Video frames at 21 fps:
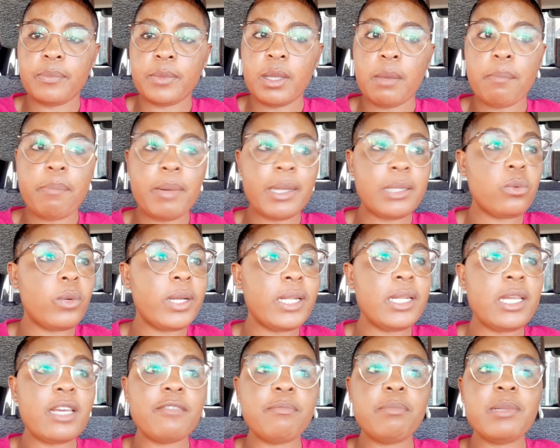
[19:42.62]
But when
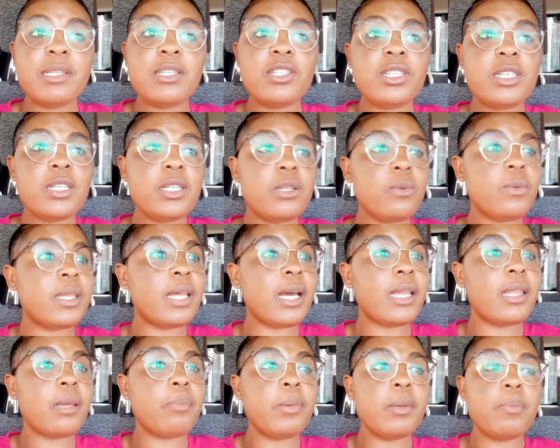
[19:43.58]
he have been cheating with
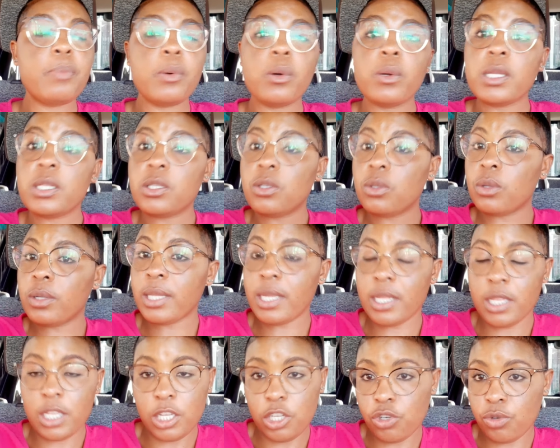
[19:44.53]
other people, it's not
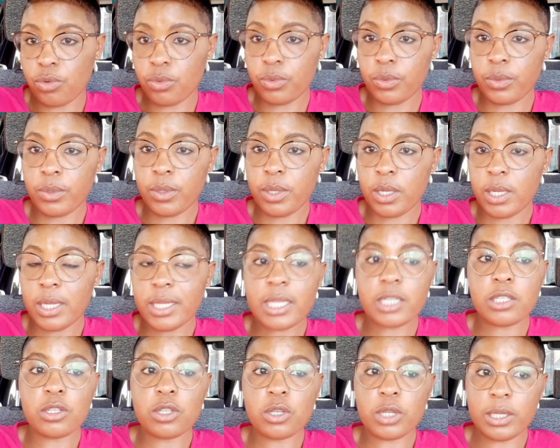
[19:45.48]
an issue. Let
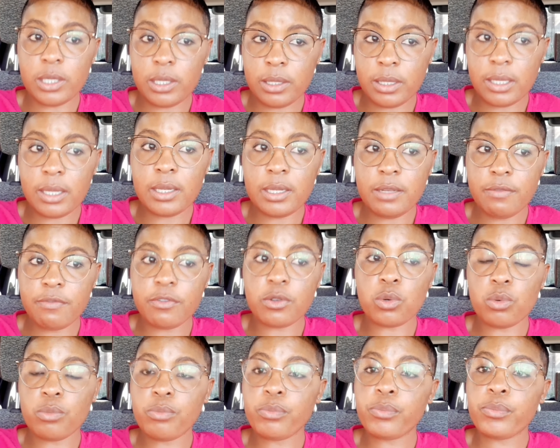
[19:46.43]
us leave
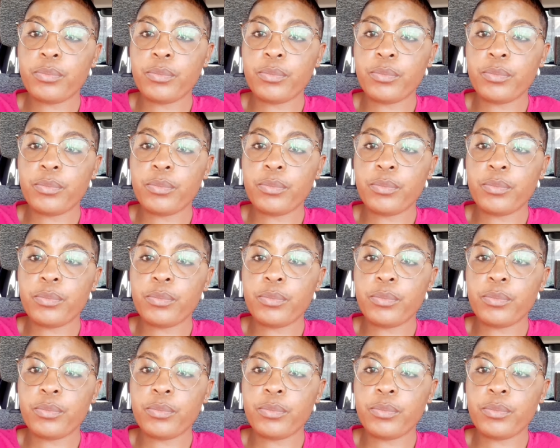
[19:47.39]
room.